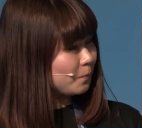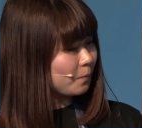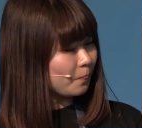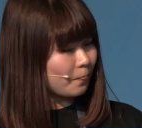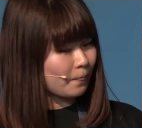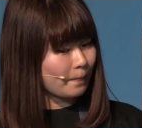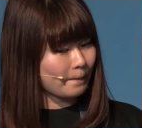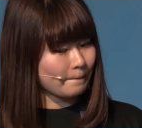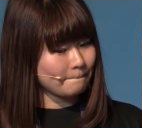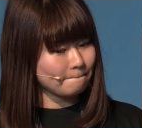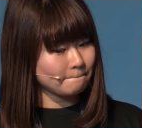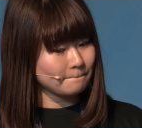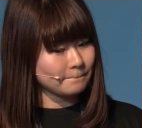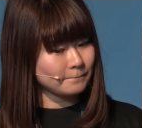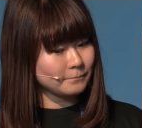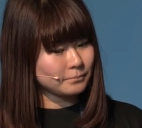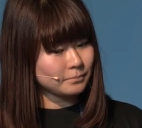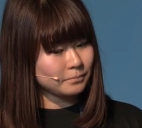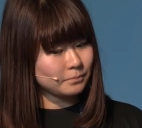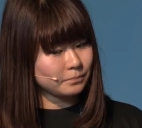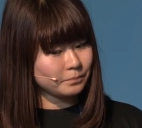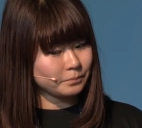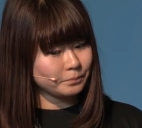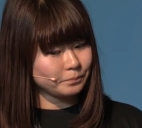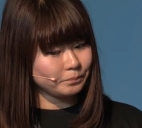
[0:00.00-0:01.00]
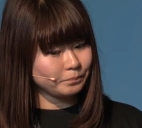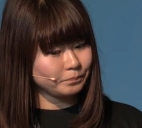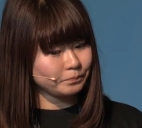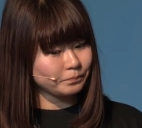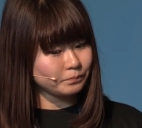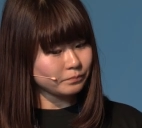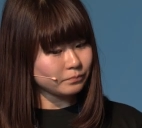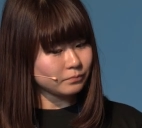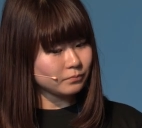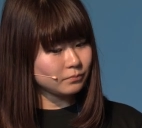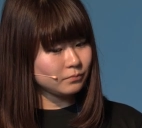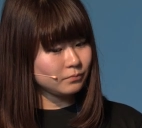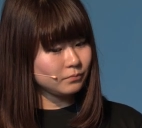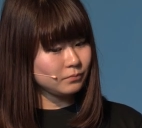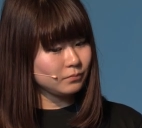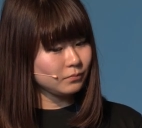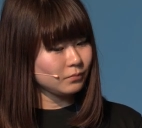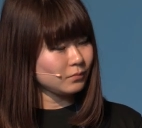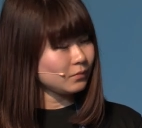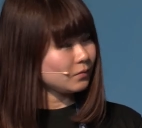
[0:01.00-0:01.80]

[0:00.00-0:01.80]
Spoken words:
Nobody speaks.